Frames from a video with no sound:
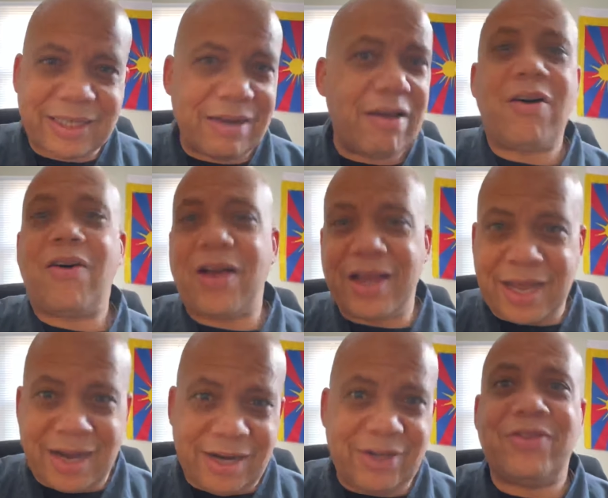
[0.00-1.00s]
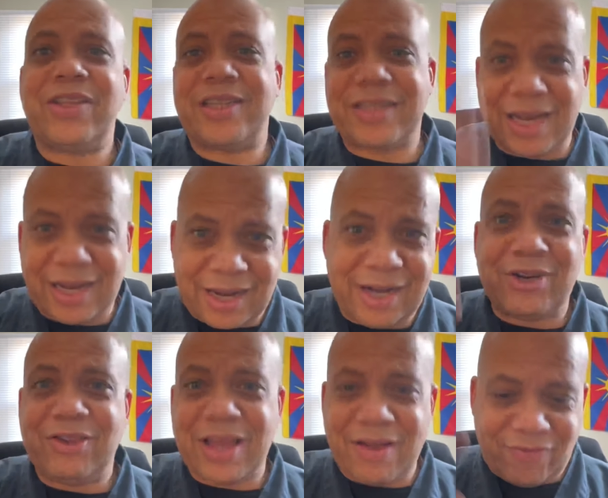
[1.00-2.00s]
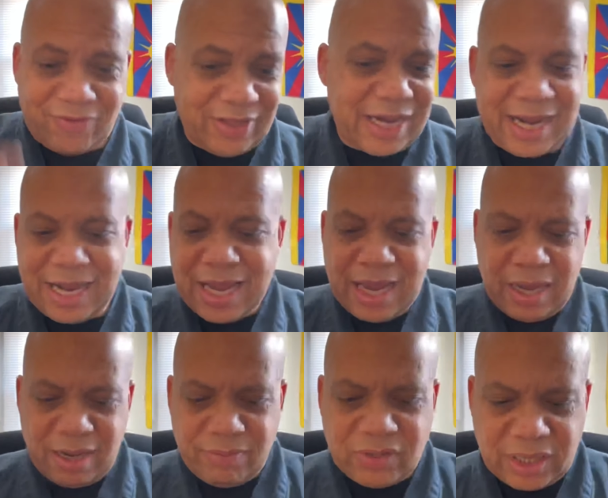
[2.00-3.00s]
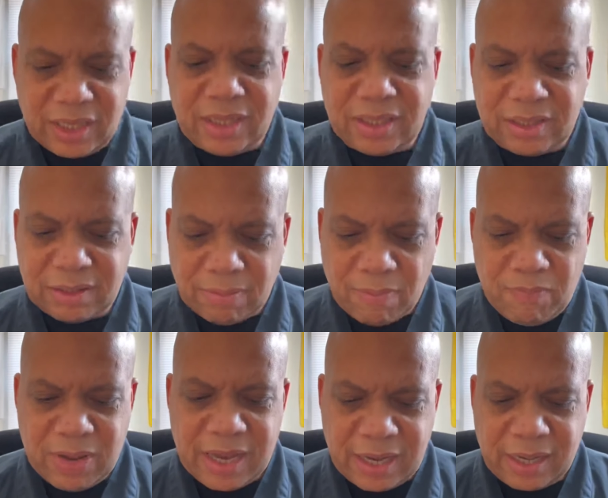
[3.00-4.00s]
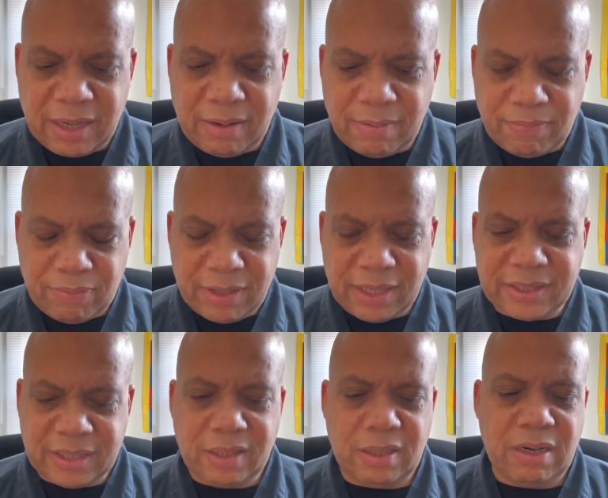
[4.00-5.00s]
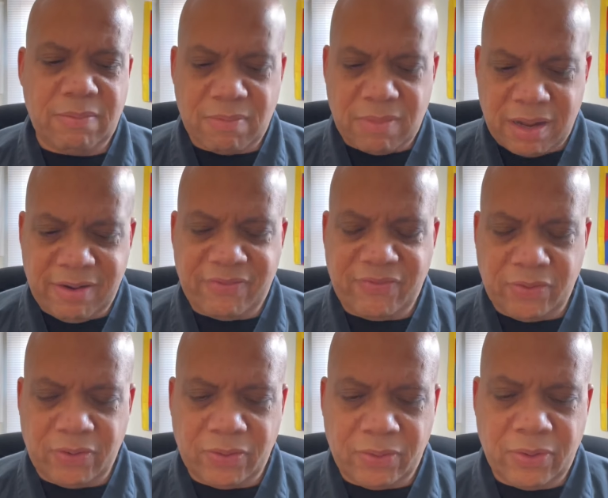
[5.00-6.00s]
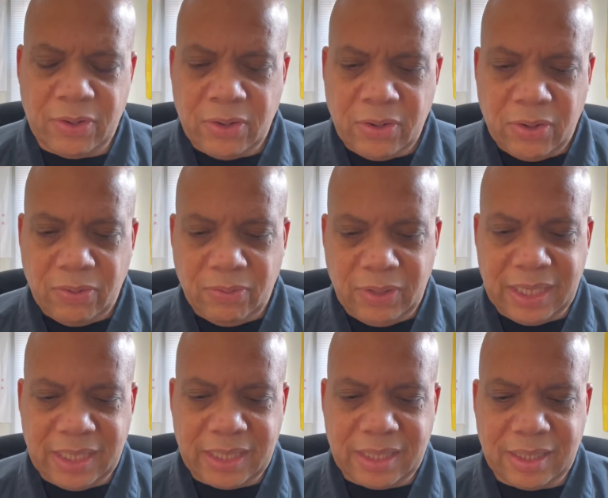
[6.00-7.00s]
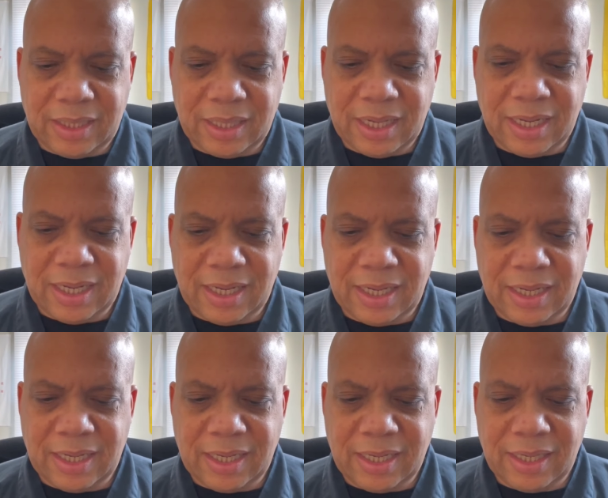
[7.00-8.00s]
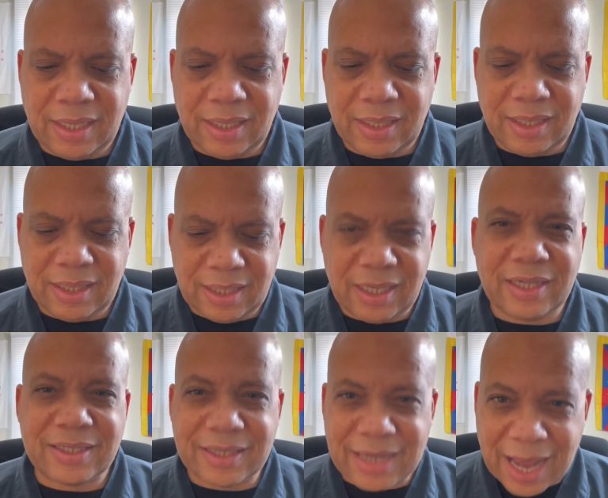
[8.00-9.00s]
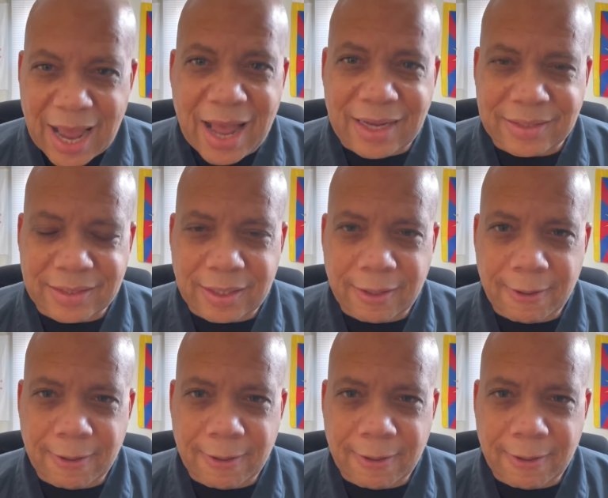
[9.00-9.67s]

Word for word: and, oh, I got to do this and I got to do that for the day. I'm just being present and mindful with uh, this task.